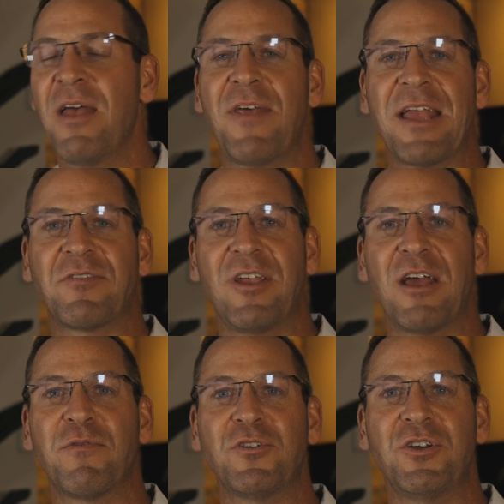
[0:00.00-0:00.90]
Thanks
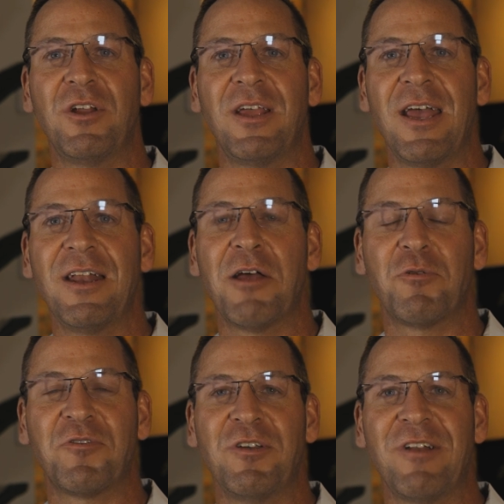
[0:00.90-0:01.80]
again for tuning in, and
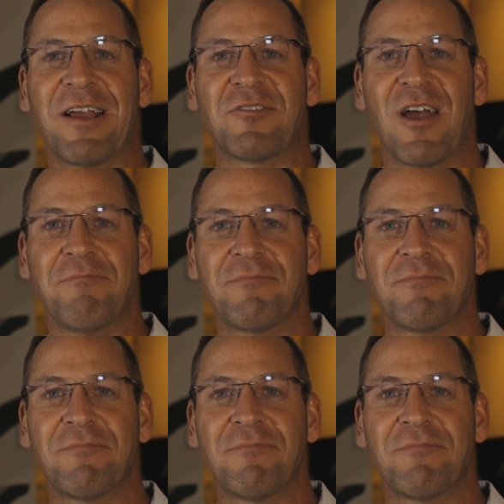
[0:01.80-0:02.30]
we'll see you next time.